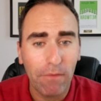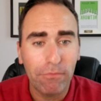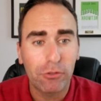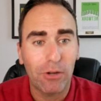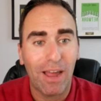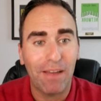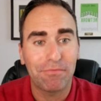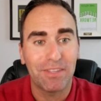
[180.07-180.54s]

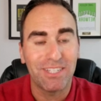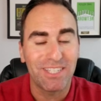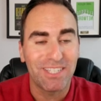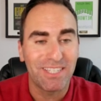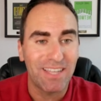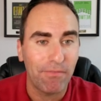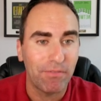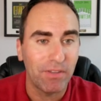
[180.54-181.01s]
draft in
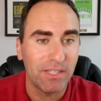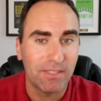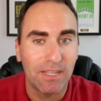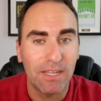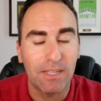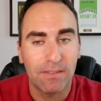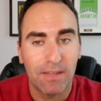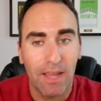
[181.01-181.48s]

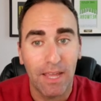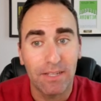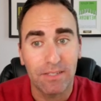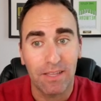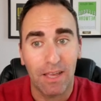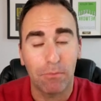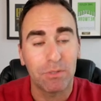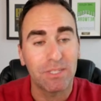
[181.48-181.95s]
17 days.
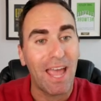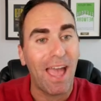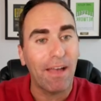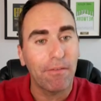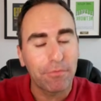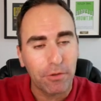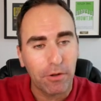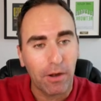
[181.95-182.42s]
That was
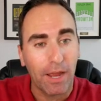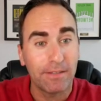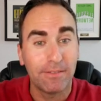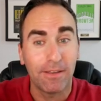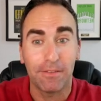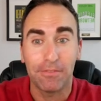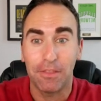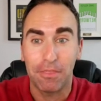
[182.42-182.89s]
after I had
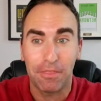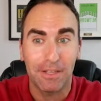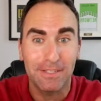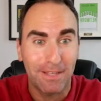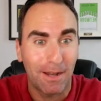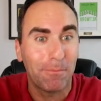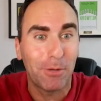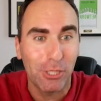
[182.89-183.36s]
done the things that
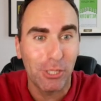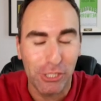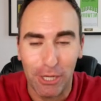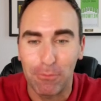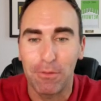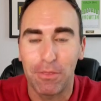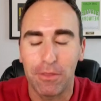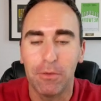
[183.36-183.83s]
I'm going to share
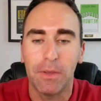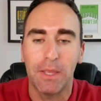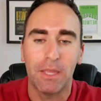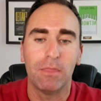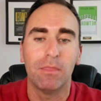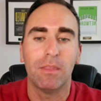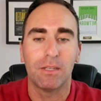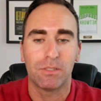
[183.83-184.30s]
with you in
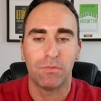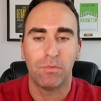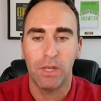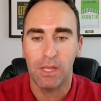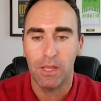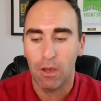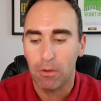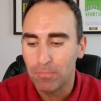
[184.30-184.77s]
this
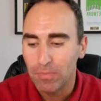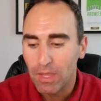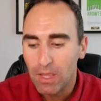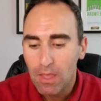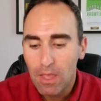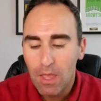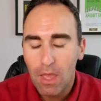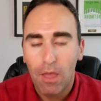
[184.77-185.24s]
video.
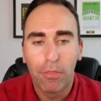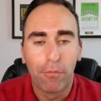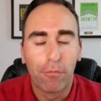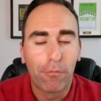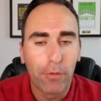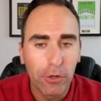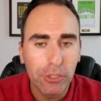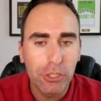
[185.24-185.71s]
The
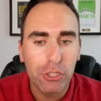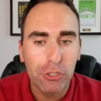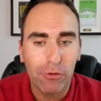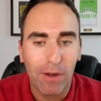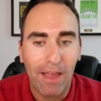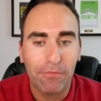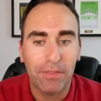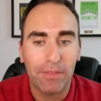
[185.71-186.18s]
first
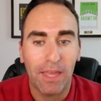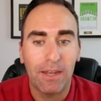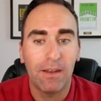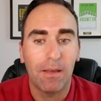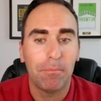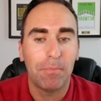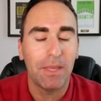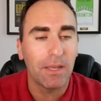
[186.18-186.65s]
draft ended up
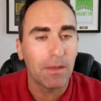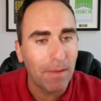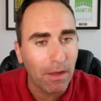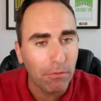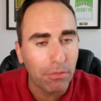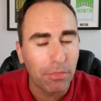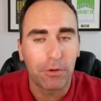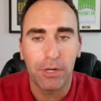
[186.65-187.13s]
being
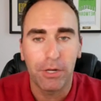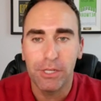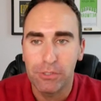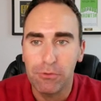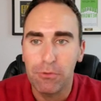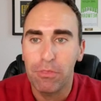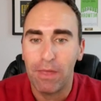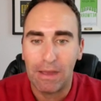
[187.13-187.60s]
about
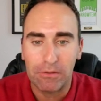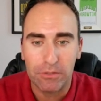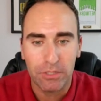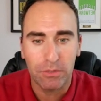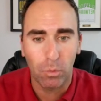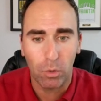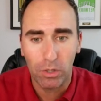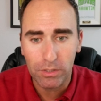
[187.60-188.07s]
32,000
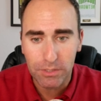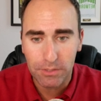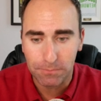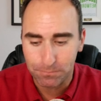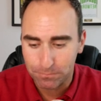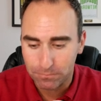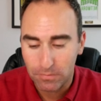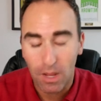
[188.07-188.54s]
words.
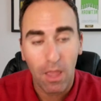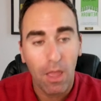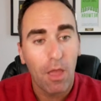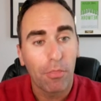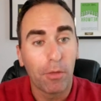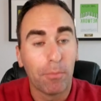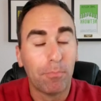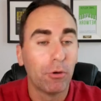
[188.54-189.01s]

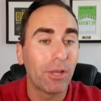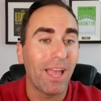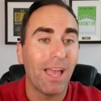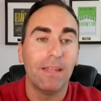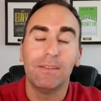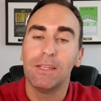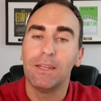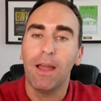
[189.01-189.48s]
The book
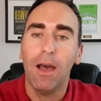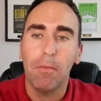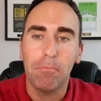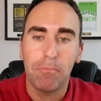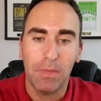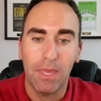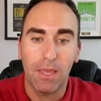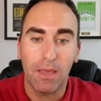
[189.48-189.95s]
ended up
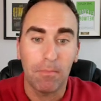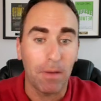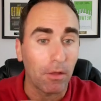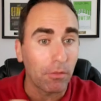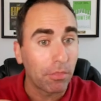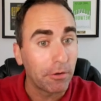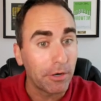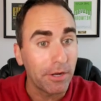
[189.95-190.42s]
being
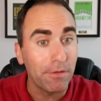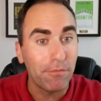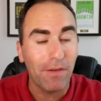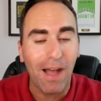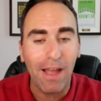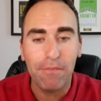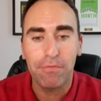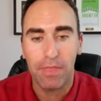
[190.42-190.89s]
about
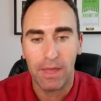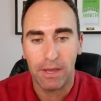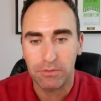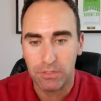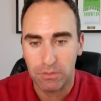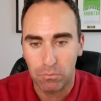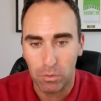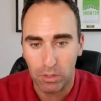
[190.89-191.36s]

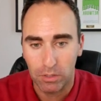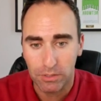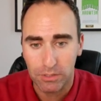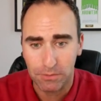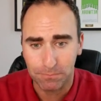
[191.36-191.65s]
35,000 words.